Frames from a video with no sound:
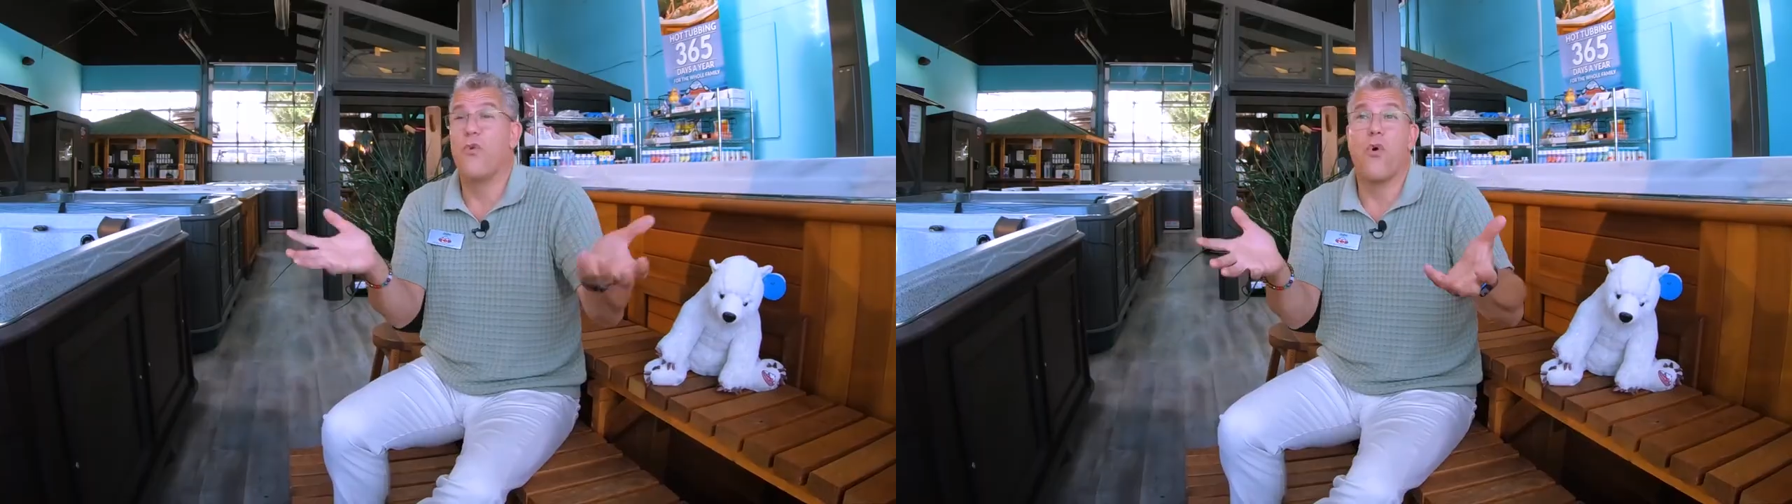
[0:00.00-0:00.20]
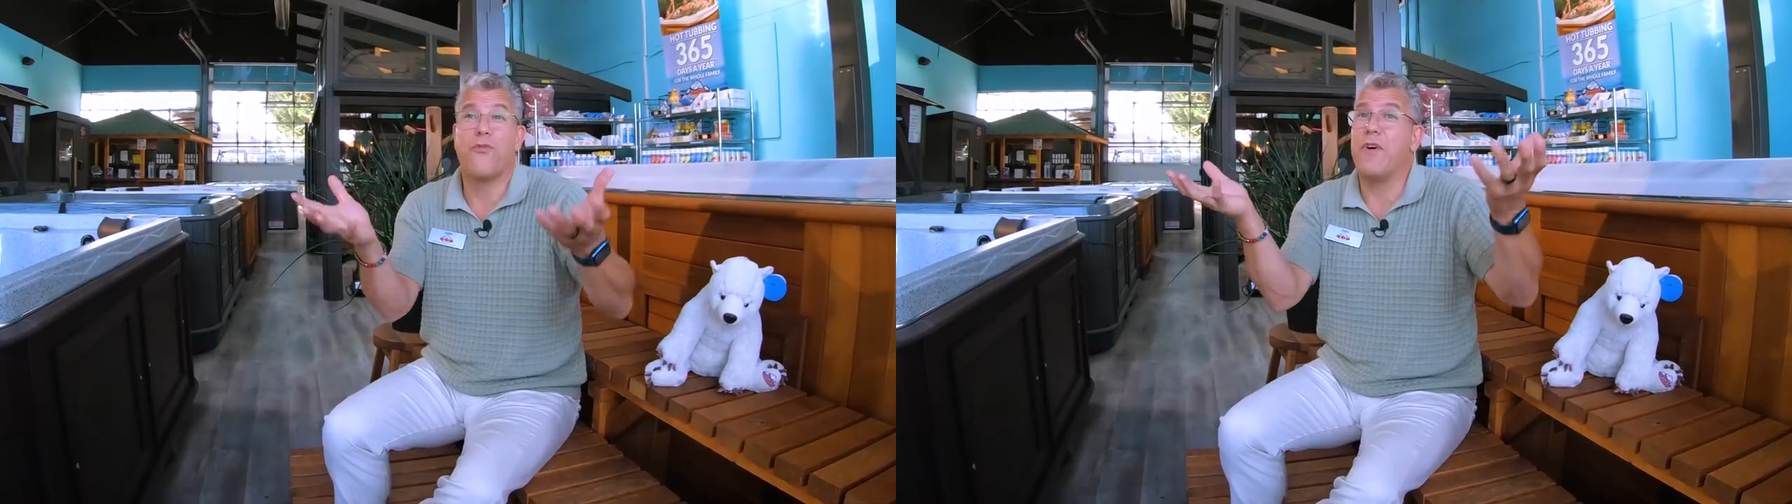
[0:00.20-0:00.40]
$4,000
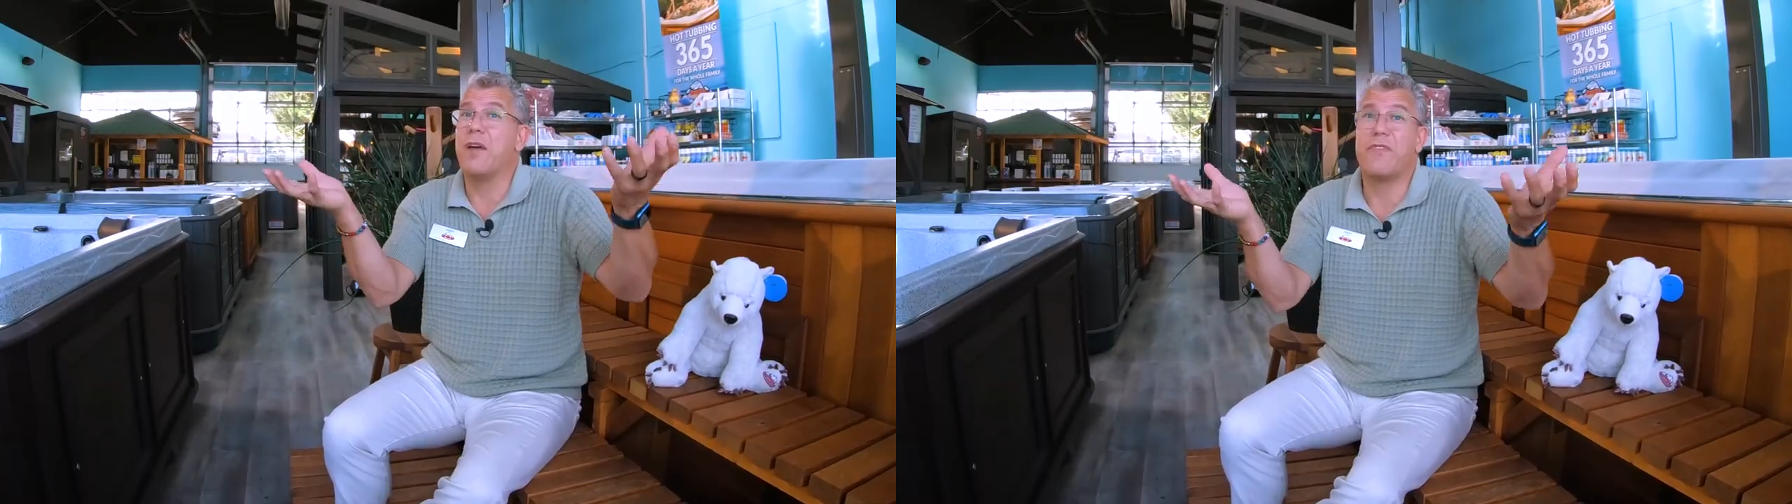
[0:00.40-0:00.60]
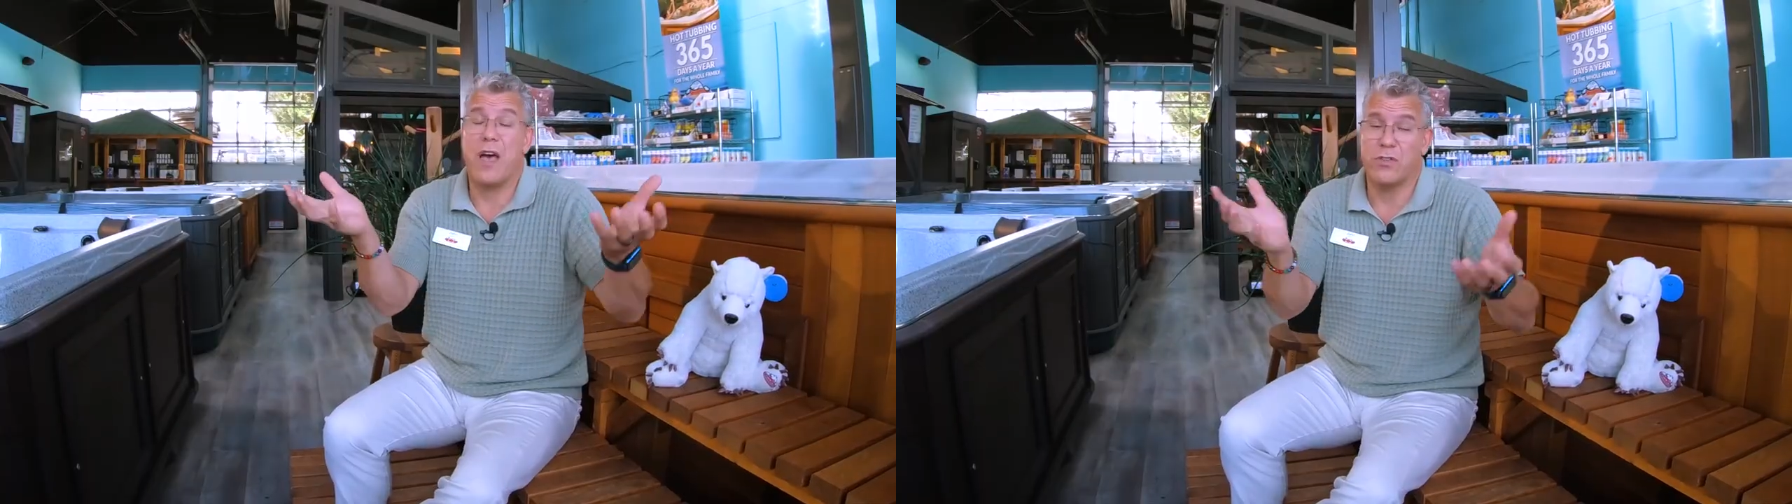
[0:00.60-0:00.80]
or
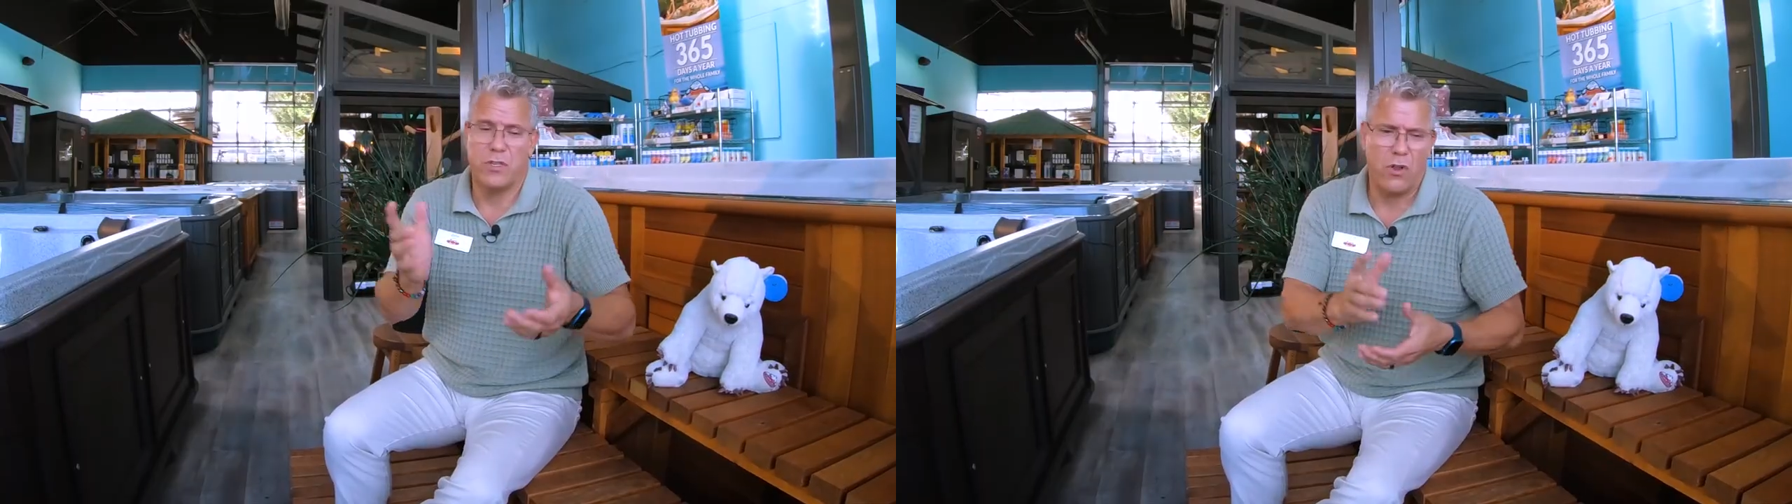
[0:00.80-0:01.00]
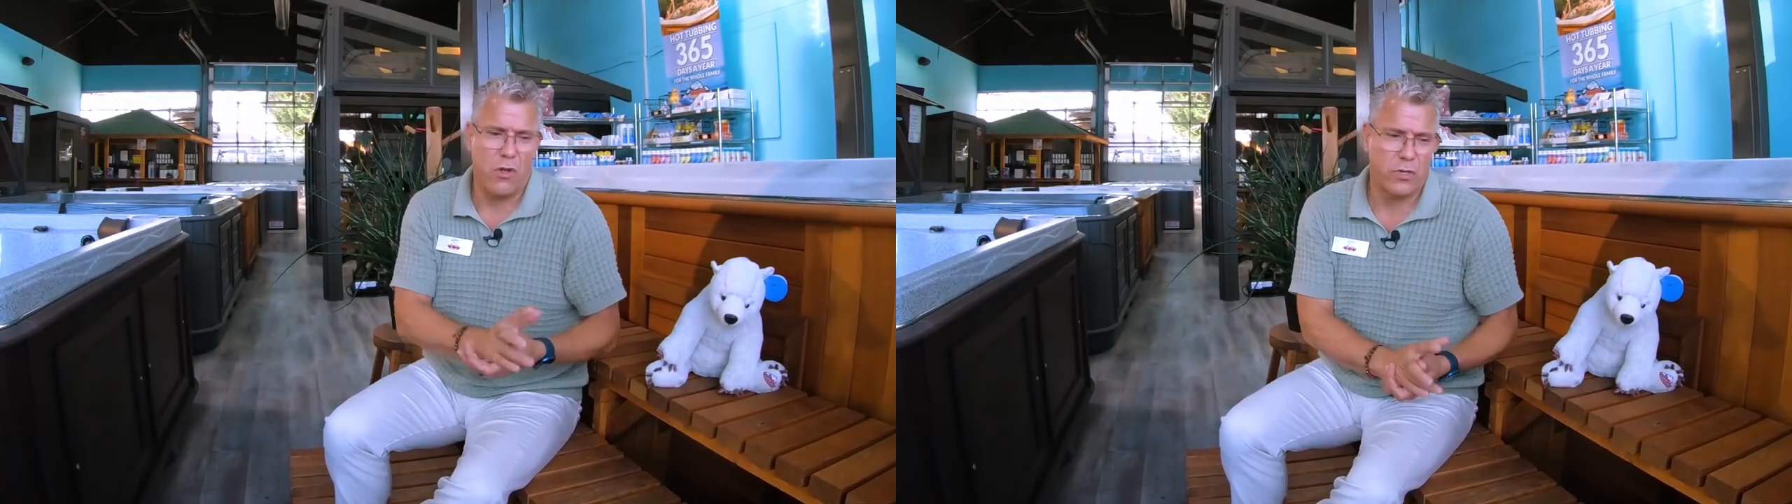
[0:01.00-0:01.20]

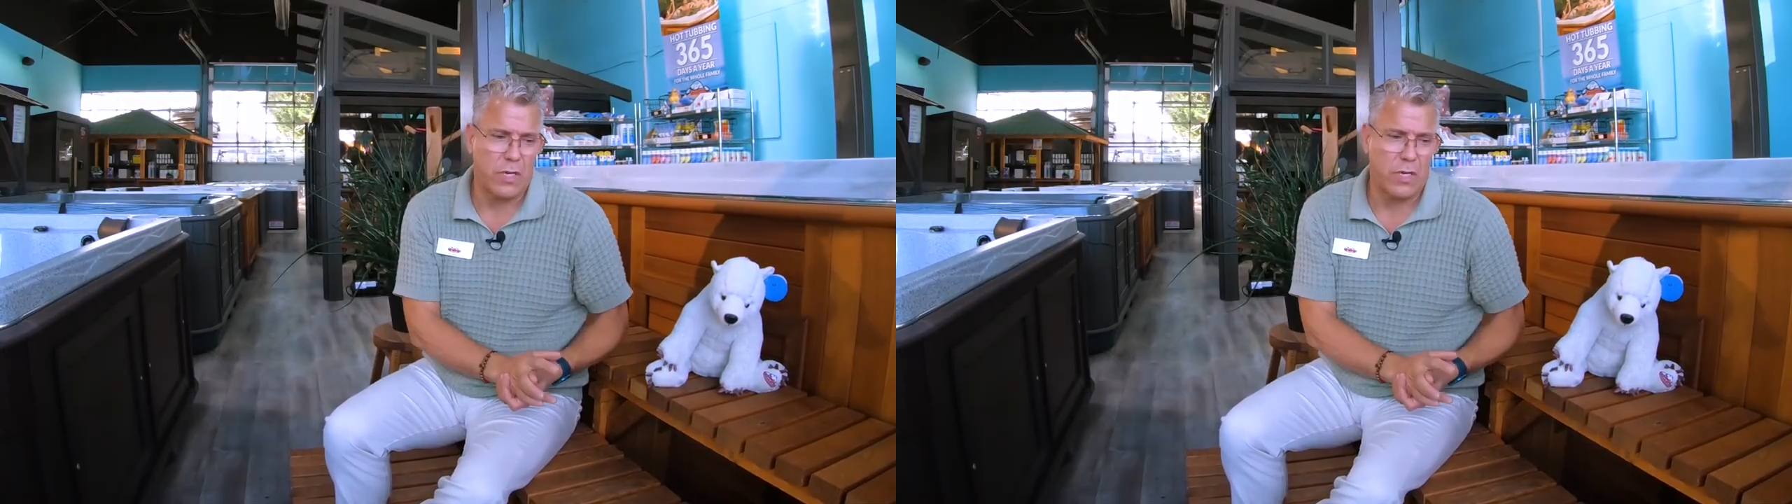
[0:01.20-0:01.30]
$5,000